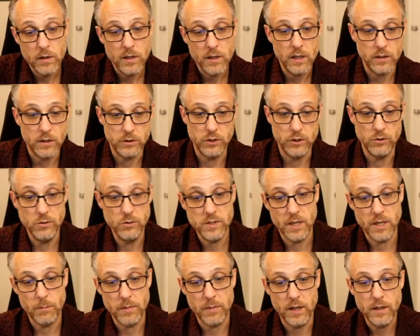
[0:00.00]
It'll do
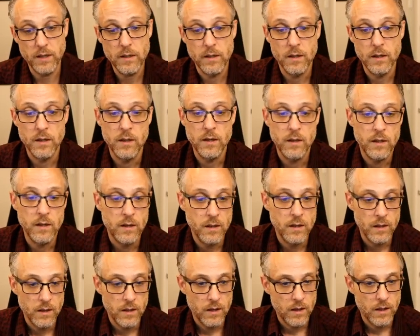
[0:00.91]
something.
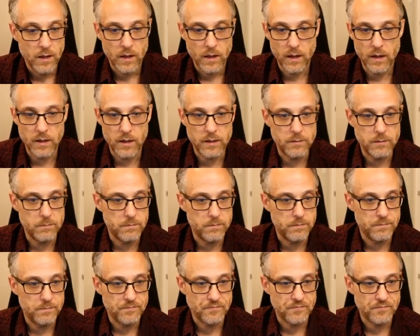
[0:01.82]
And